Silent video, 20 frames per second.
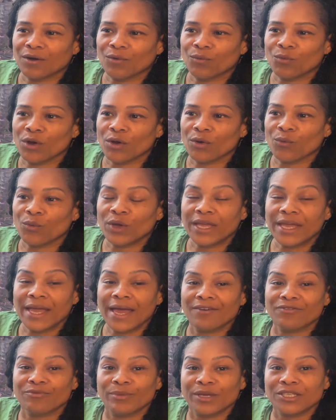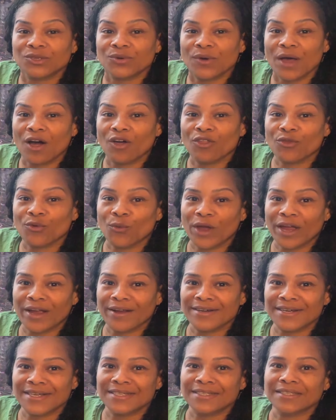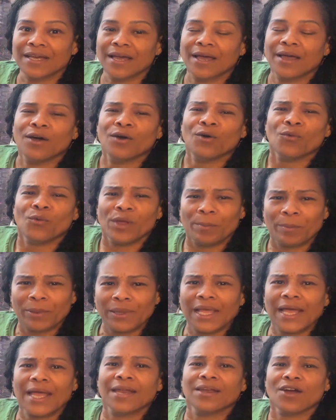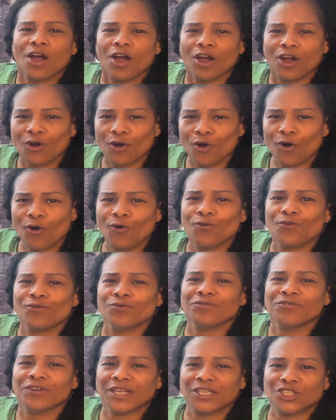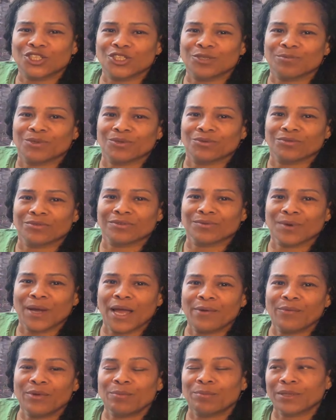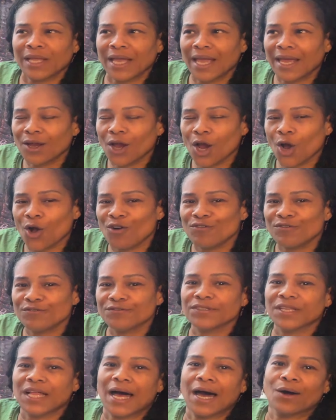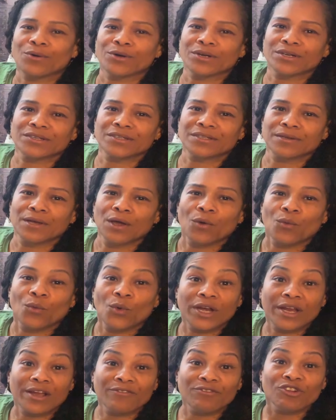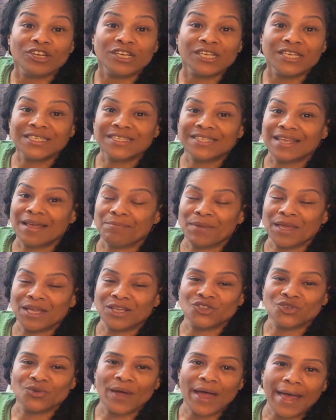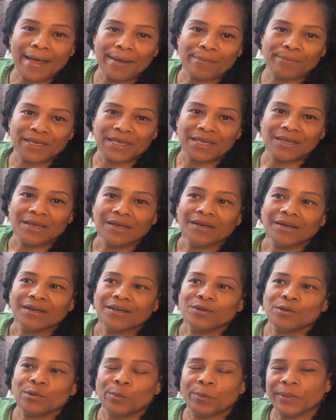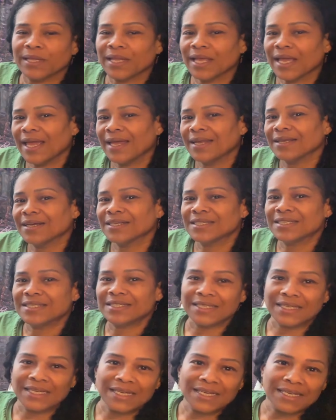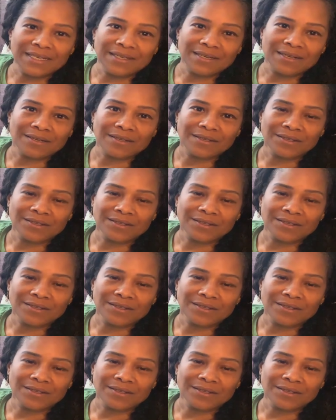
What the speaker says: where we have mental health awareness, we plant our own vegetables, right? We plant our own flowers, whatever it is that makes you happy. You plant a seed,